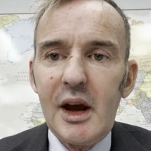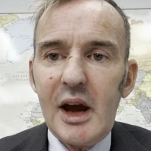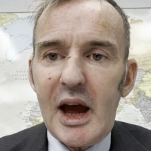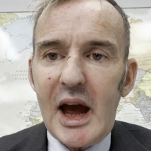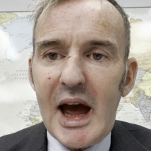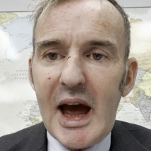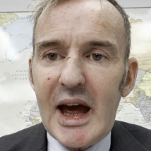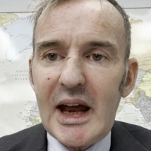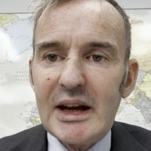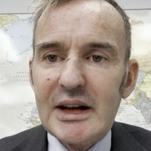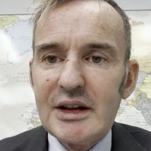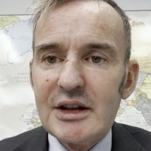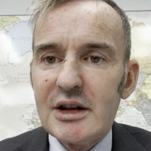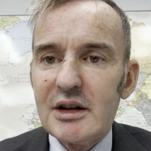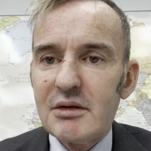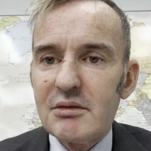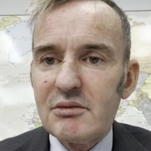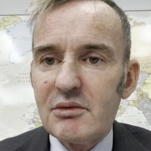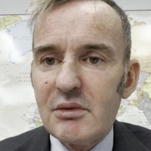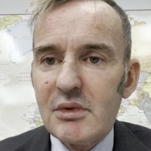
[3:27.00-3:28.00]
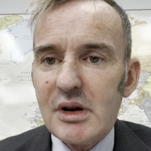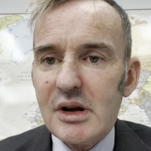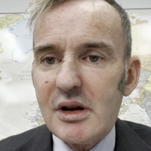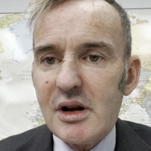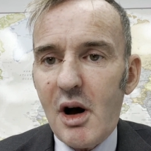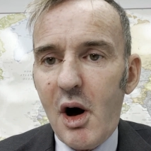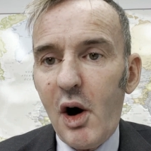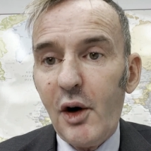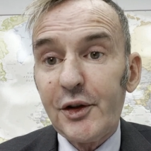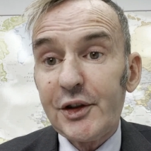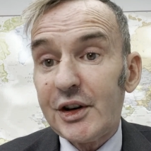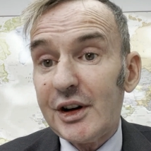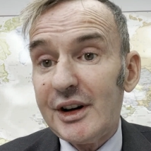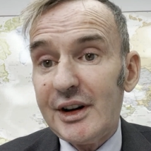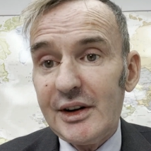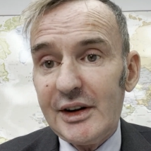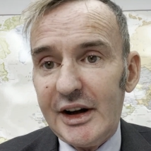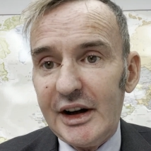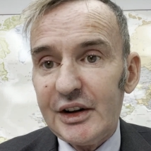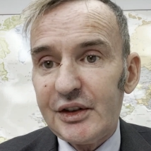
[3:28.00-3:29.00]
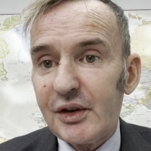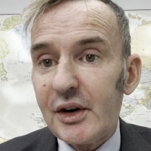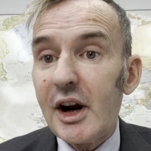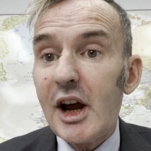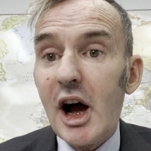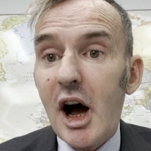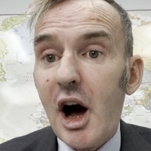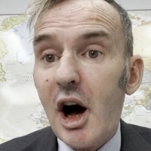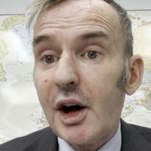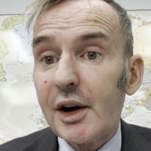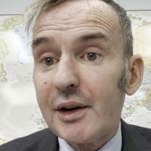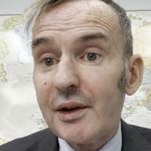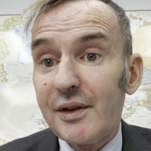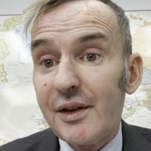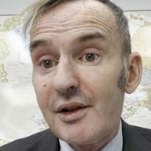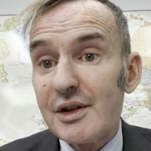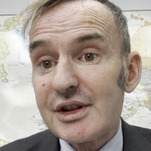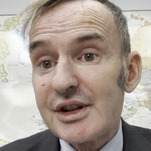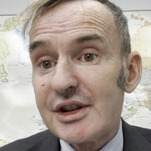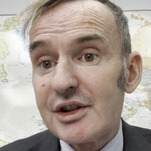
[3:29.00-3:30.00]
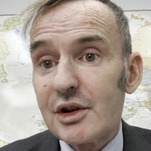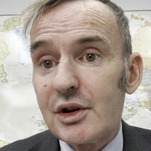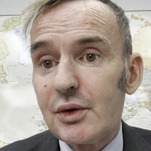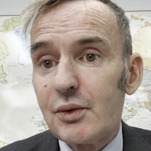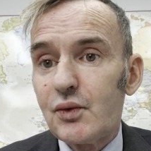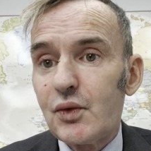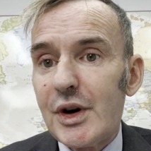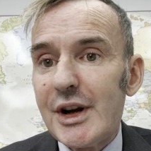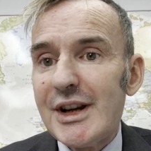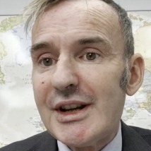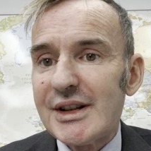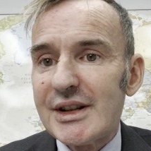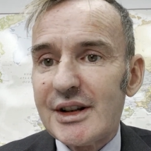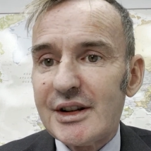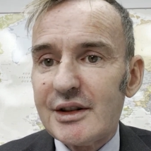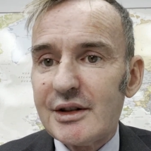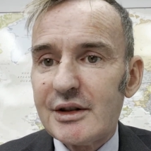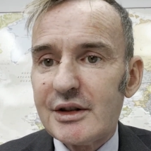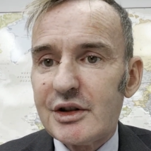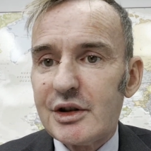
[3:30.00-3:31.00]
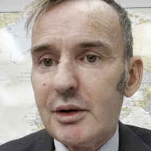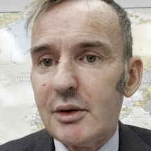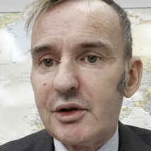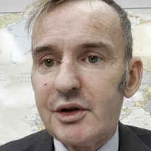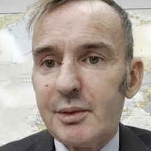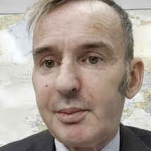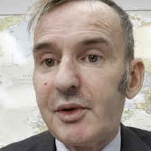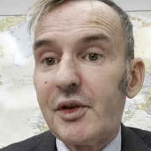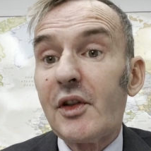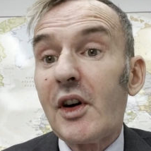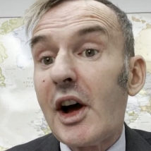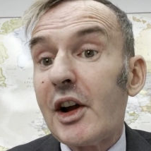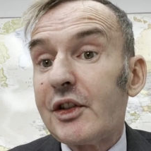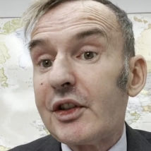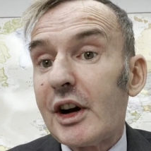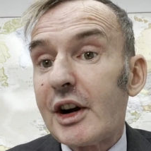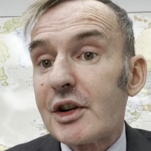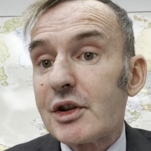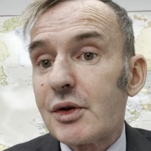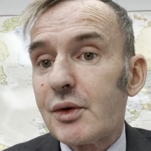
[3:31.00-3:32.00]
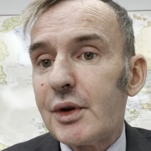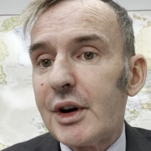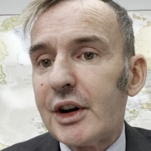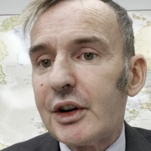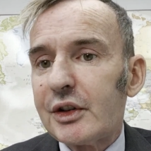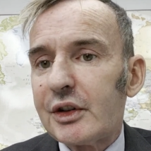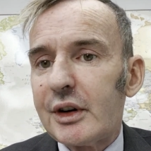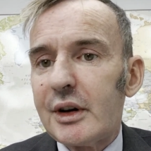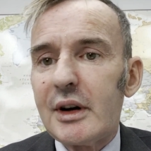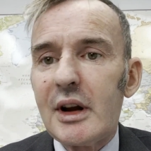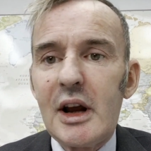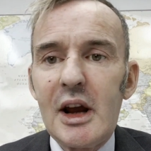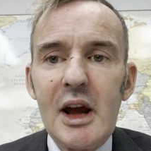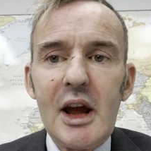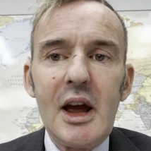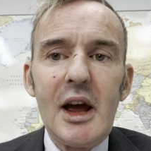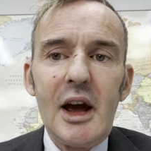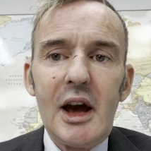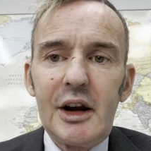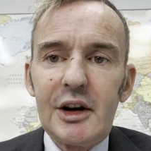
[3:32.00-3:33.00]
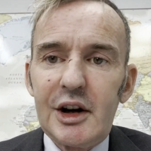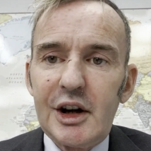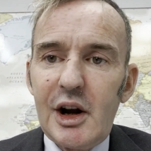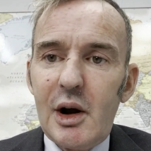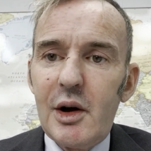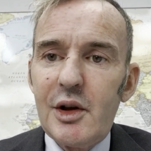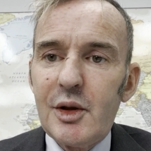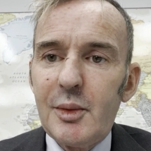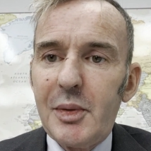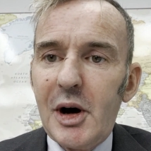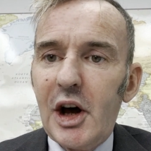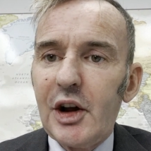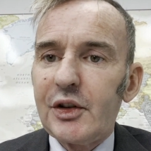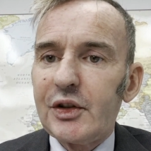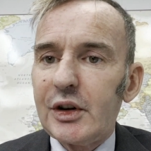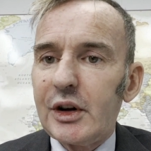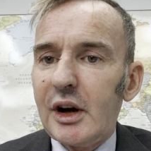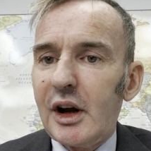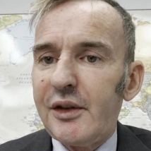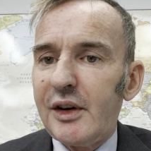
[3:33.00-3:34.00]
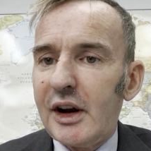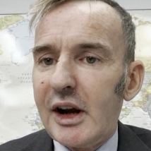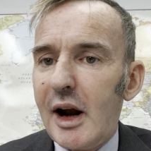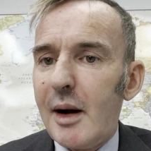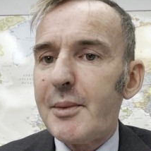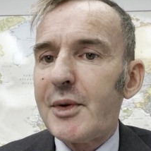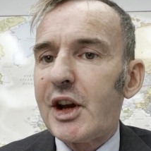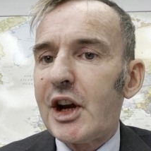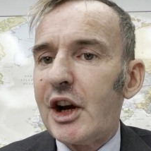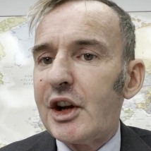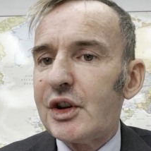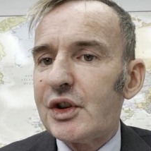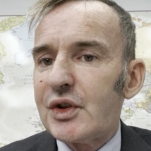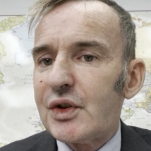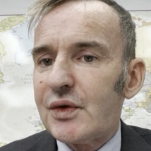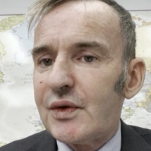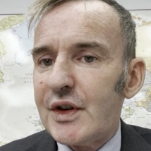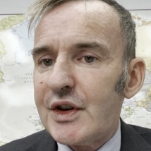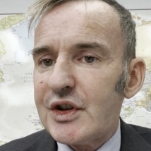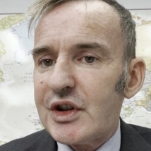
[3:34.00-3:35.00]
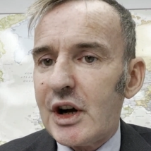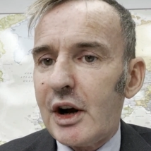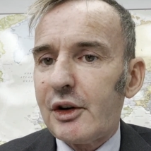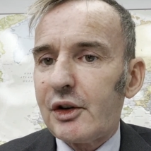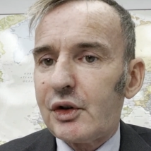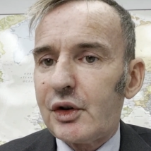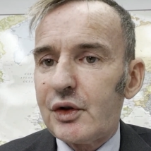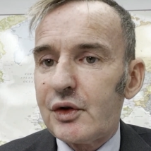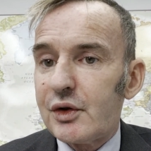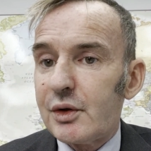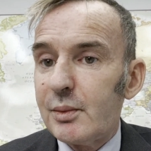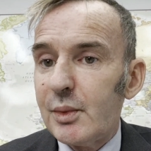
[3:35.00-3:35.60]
And often it's very hard if there isn't a good reason to provide such a reason. And I know in the past that I've had applications for injunctions